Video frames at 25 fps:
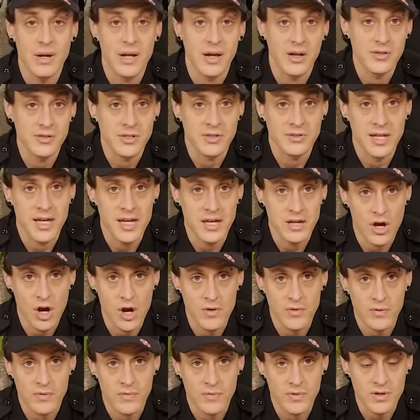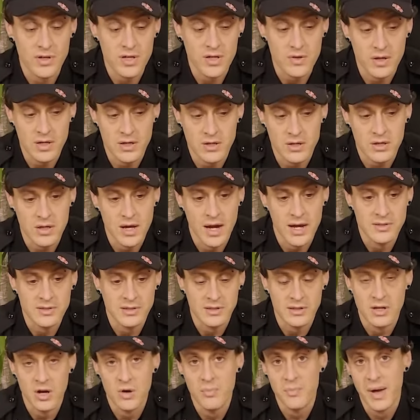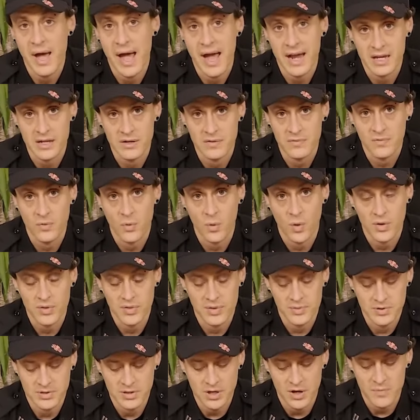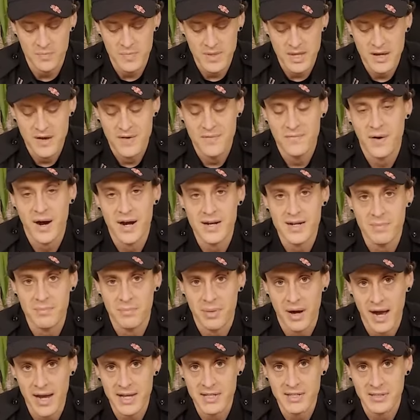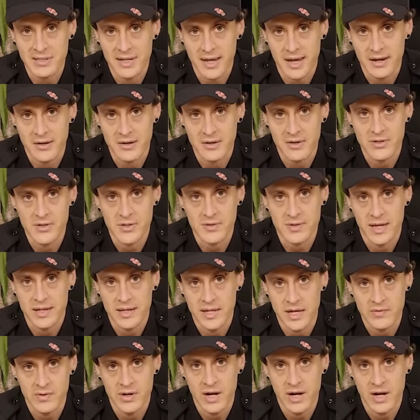else to take over for you and you guys can go back and forth. So, find a bystander so that never